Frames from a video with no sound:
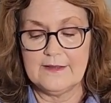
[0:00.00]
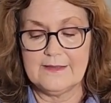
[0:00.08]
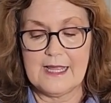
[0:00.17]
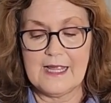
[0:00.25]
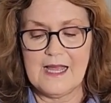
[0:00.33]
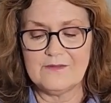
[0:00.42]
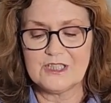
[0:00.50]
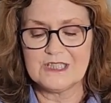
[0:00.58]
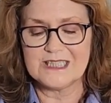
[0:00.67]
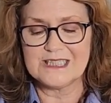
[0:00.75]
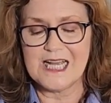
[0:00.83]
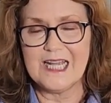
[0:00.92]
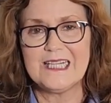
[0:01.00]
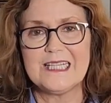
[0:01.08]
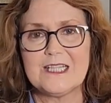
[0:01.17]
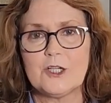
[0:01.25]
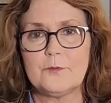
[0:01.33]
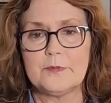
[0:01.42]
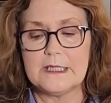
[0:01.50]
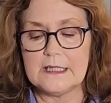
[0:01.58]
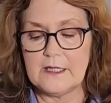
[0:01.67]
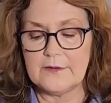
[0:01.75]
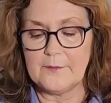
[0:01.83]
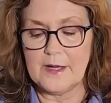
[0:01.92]
They have just a tiny little
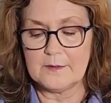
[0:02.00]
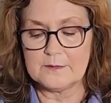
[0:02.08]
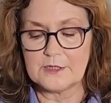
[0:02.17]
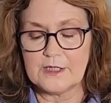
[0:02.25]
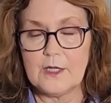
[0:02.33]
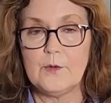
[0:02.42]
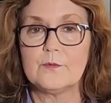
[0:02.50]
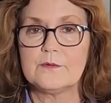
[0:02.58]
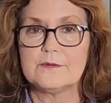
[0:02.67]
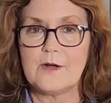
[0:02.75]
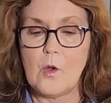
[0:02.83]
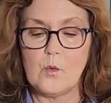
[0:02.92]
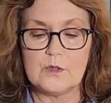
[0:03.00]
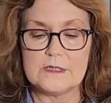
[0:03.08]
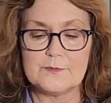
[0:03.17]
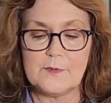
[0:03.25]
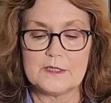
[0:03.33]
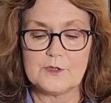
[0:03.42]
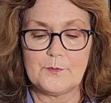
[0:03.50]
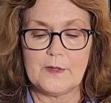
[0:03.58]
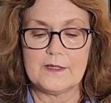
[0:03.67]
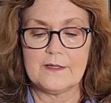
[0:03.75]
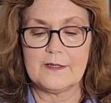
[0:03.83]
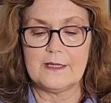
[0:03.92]
pleat on the bottom, so they don't hold as much,
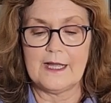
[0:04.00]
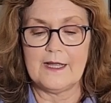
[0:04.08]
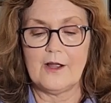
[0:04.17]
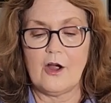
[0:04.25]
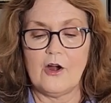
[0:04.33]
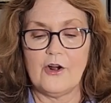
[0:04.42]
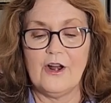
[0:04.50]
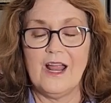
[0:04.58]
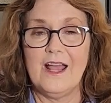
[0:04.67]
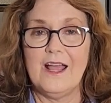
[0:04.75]
but they are